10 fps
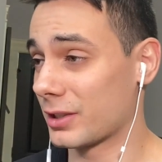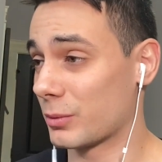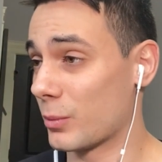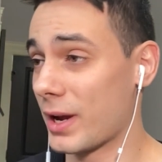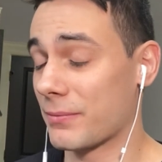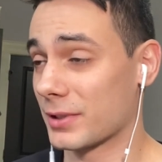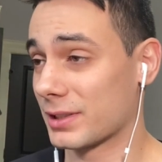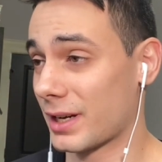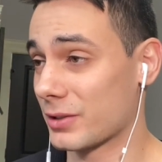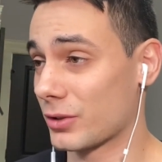we wait for
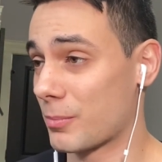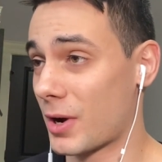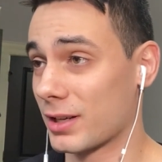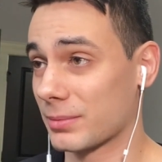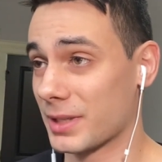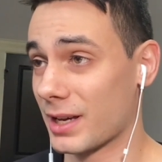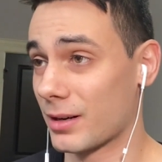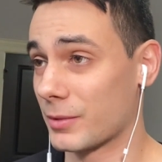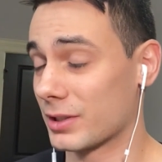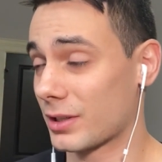Sancho, possibly get get
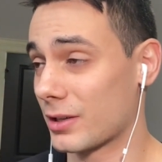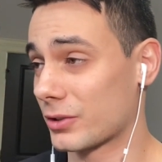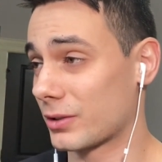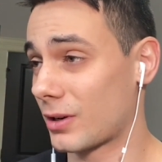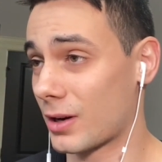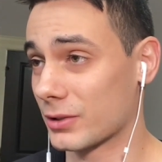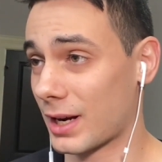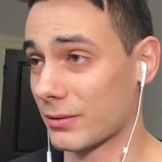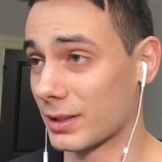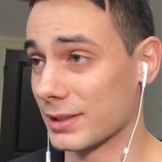him when his con
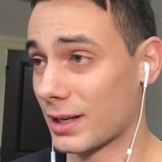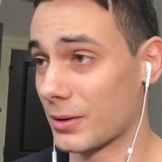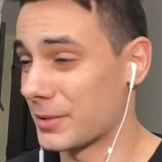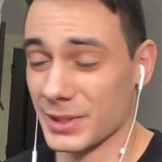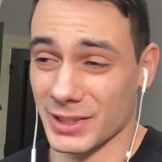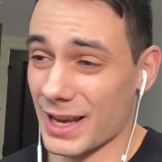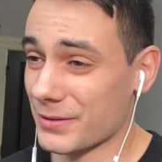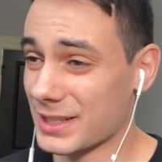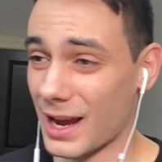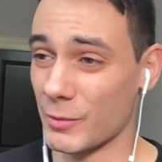contract runs out. But just
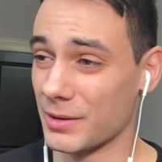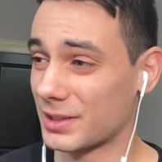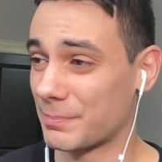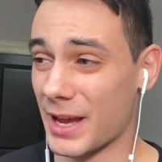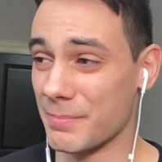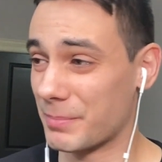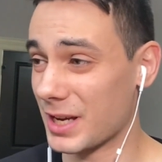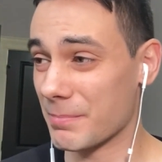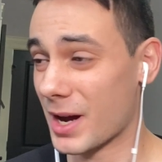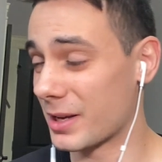every time we spend
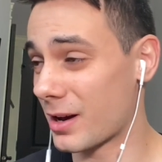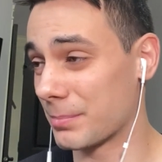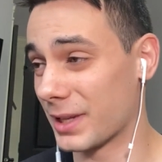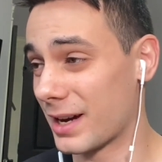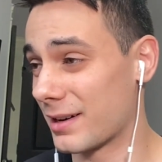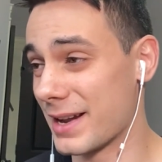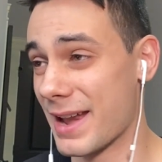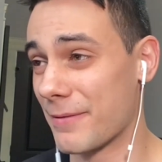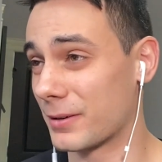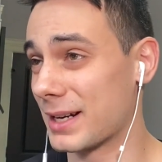big money on a player, it
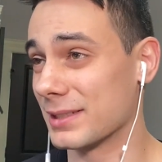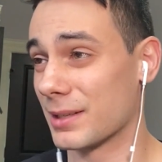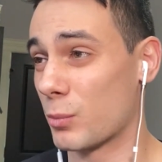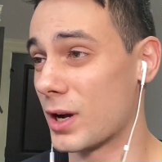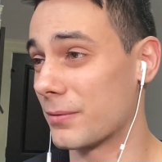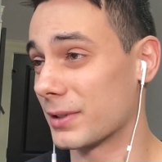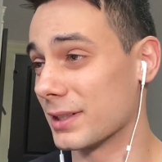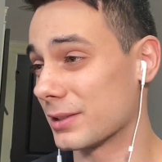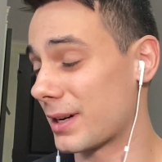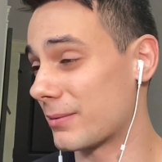never ends up well for
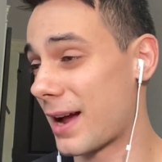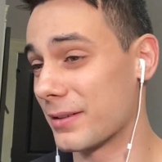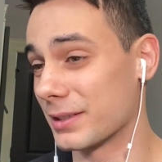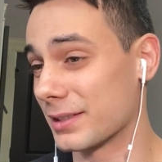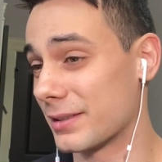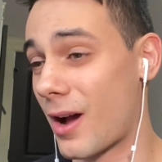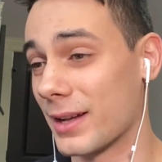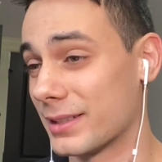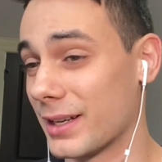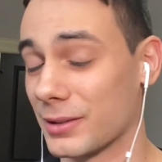us. So I'd rather just
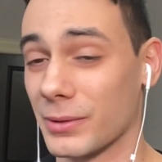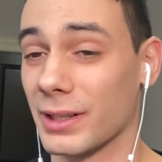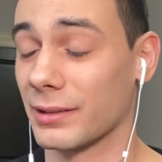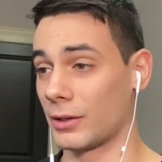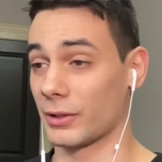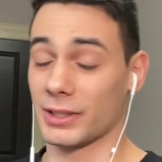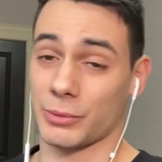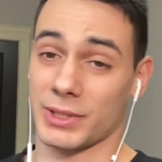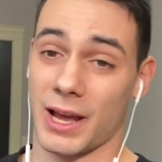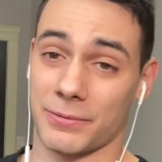not take the risk. Grealish
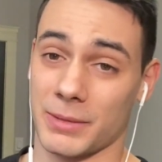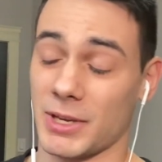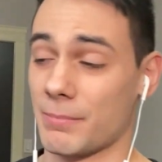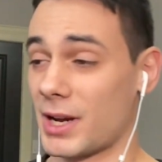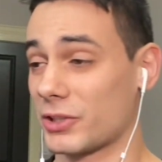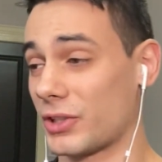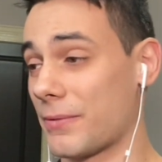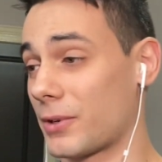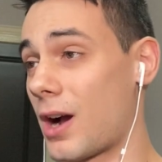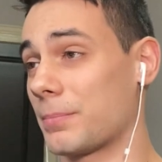would definitely be a much
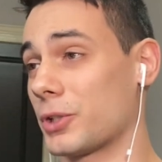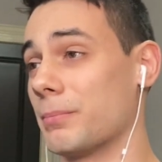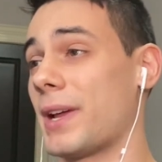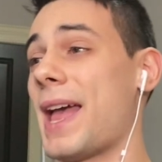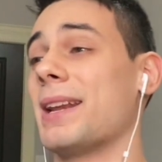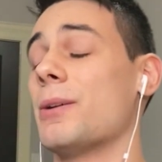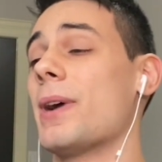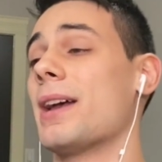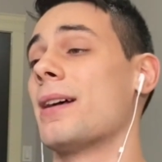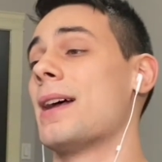safer option. But
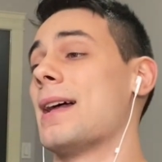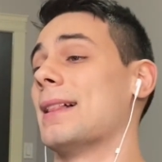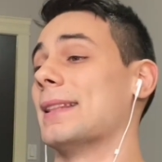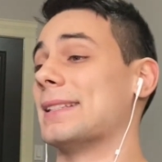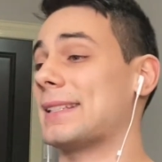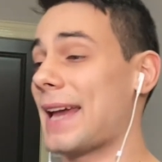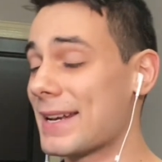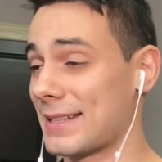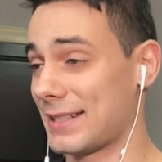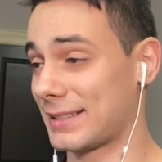anyway, let's get
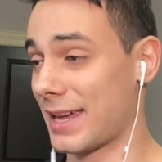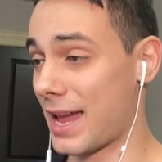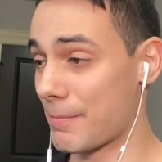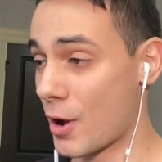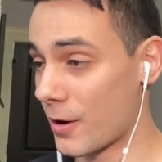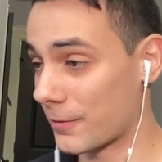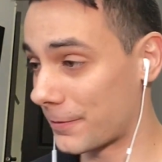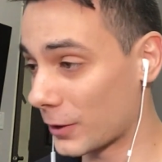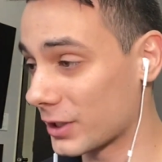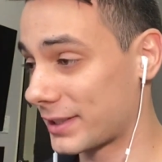into this game.
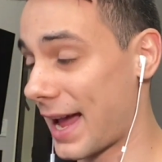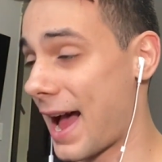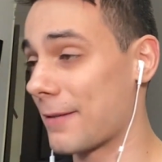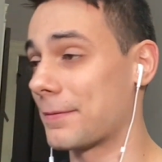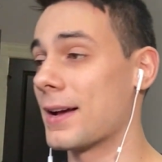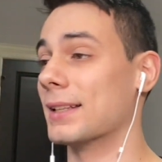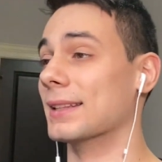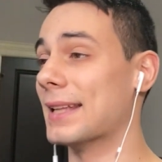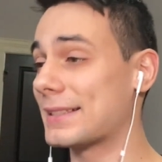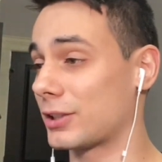First half,
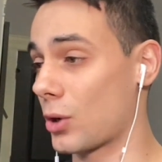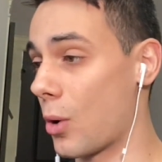Let's go,